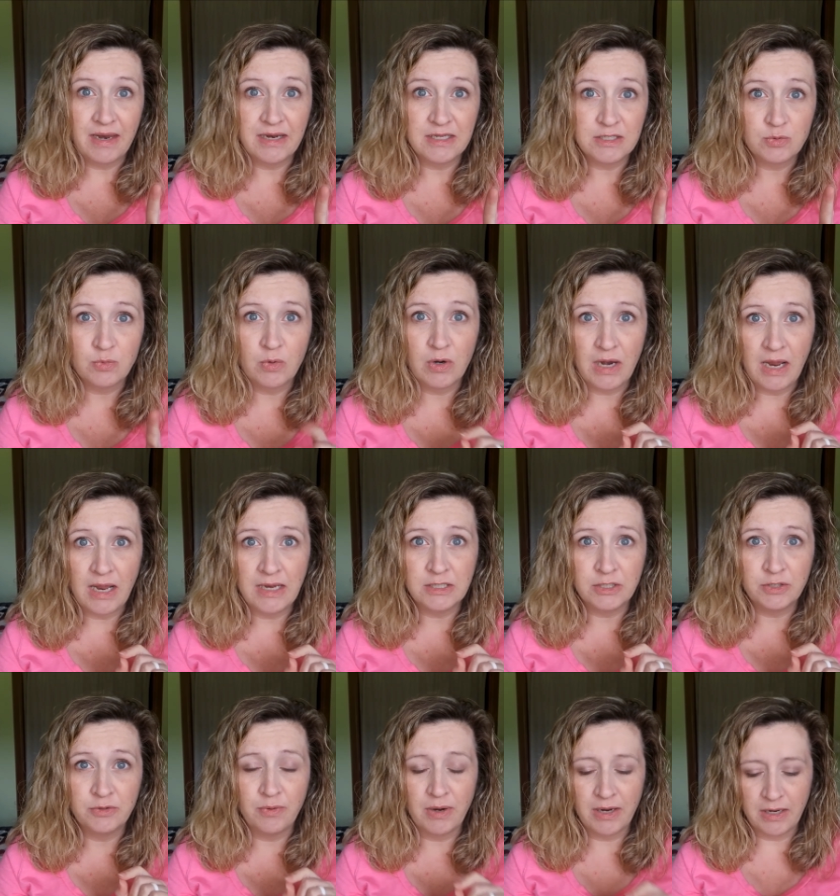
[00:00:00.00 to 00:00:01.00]
is one I
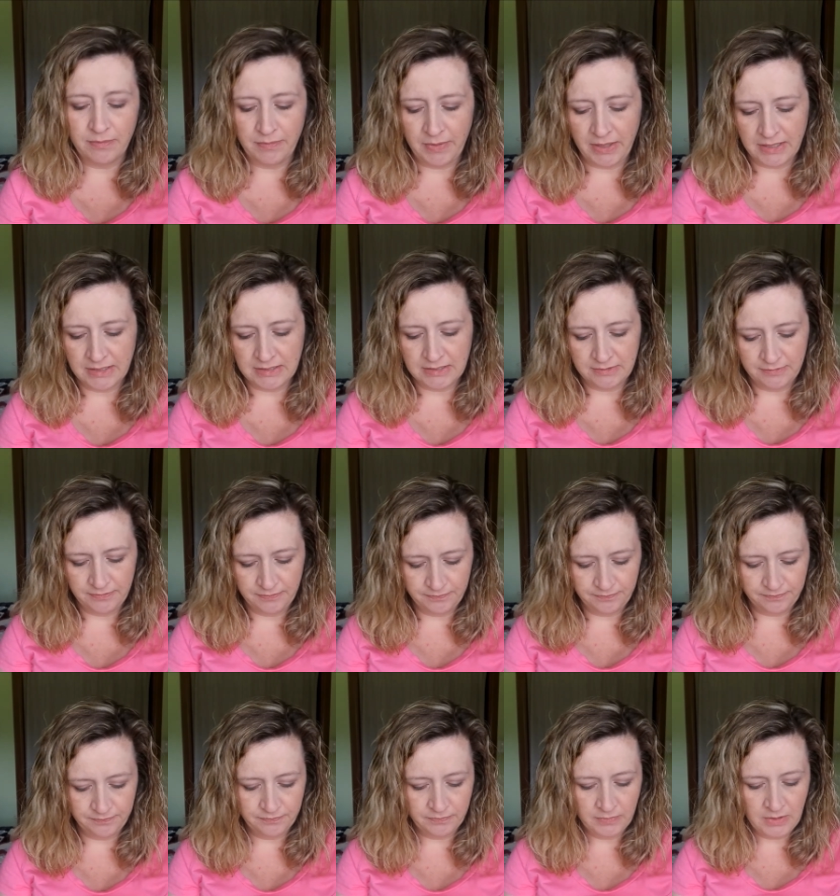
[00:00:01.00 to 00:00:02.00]
do recommend.
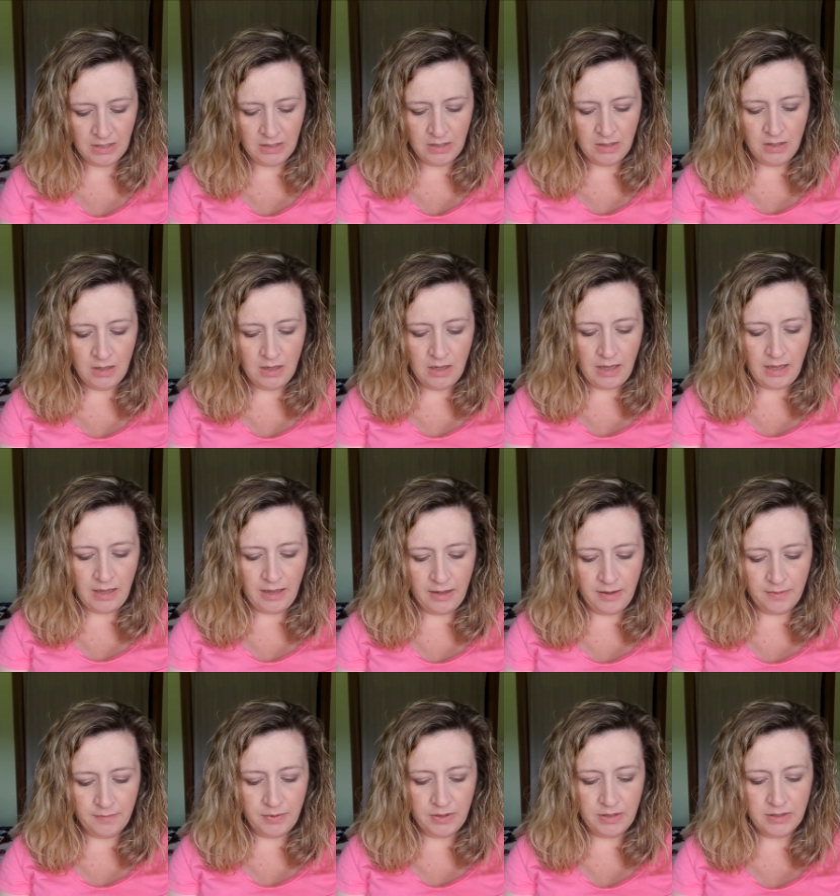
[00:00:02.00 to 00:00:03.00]

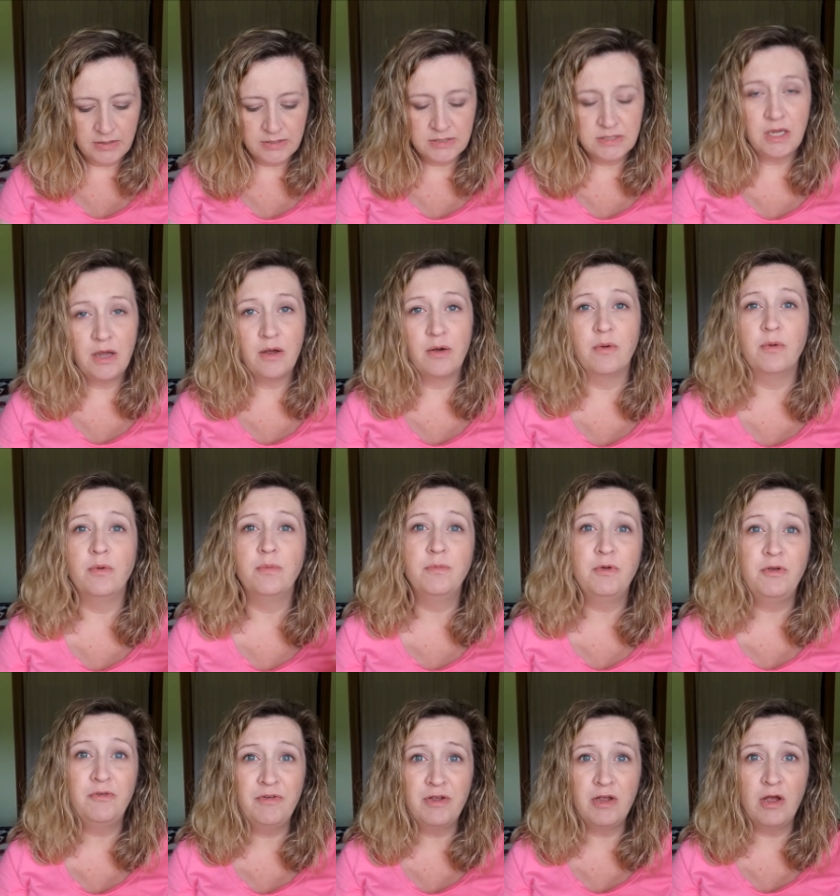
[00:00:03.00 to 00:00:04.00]
So
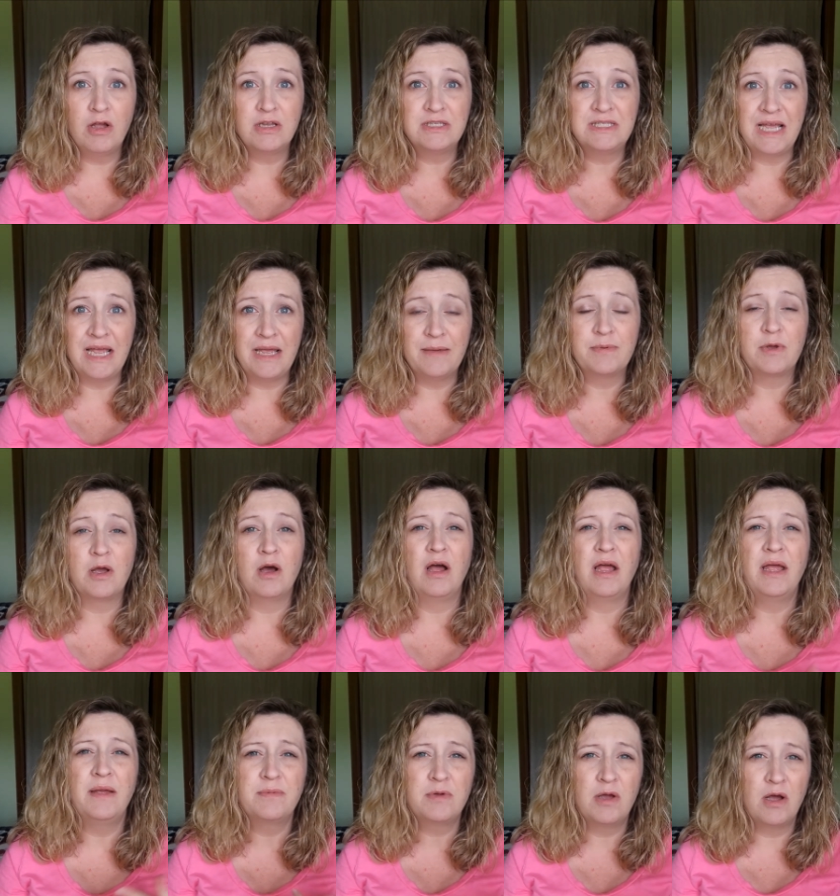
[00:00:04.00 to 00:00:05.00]
moving on to Epcot.
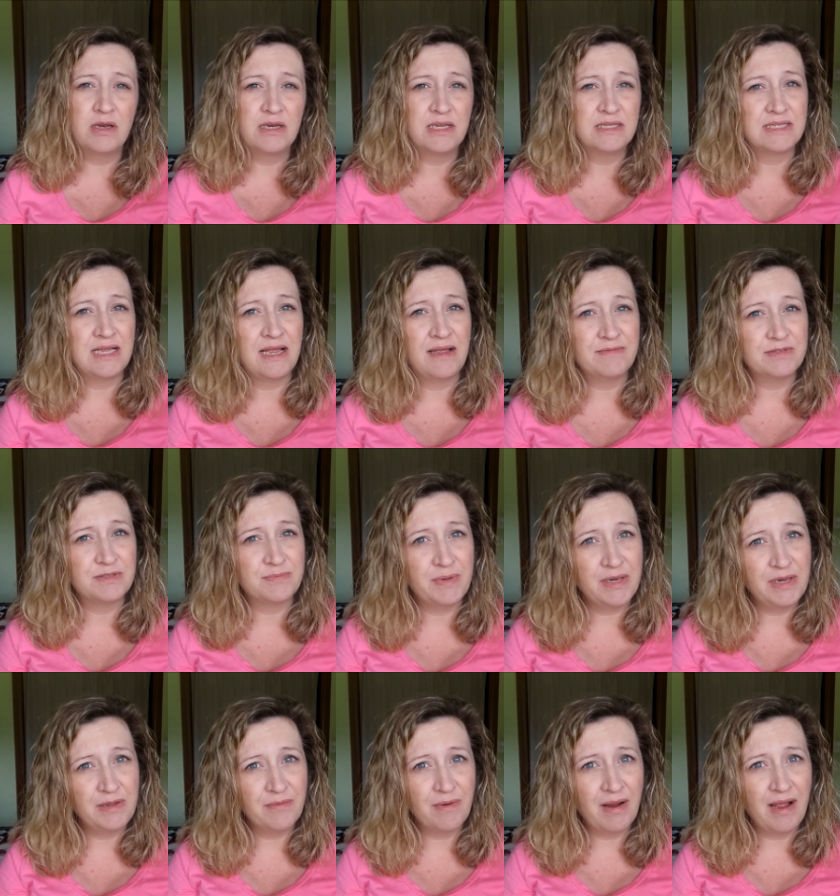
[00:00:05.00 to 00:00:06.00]
Epcot doesn't have as
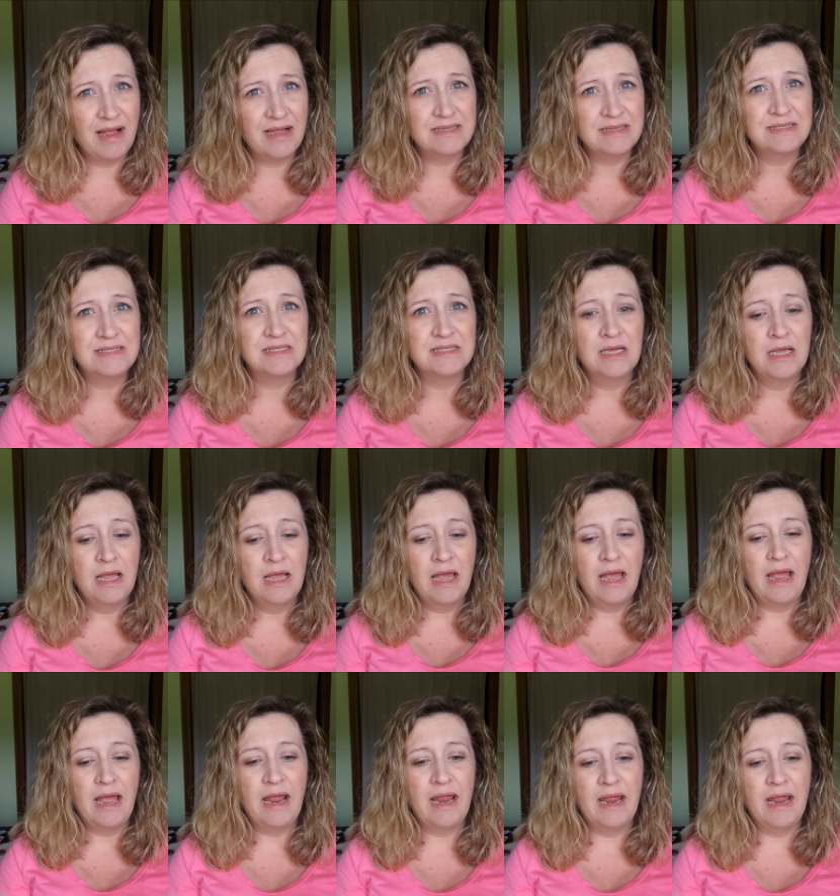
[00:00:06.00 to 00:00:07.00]
many rides,
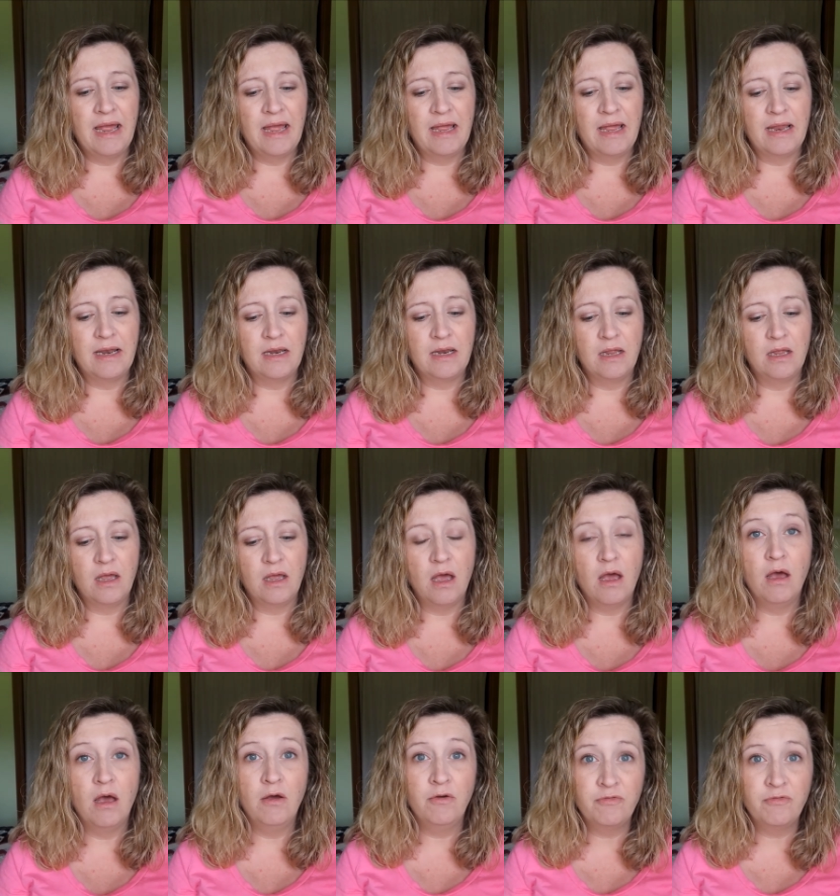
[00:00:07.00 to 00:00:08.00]
and
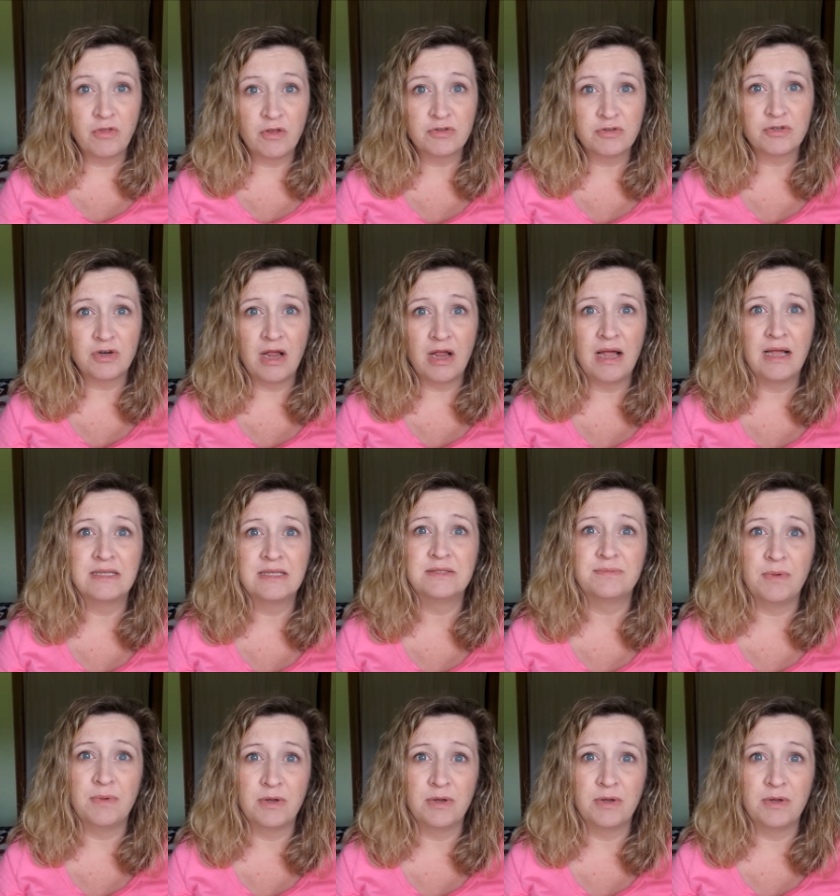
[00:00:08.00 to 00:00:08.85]
of those rides,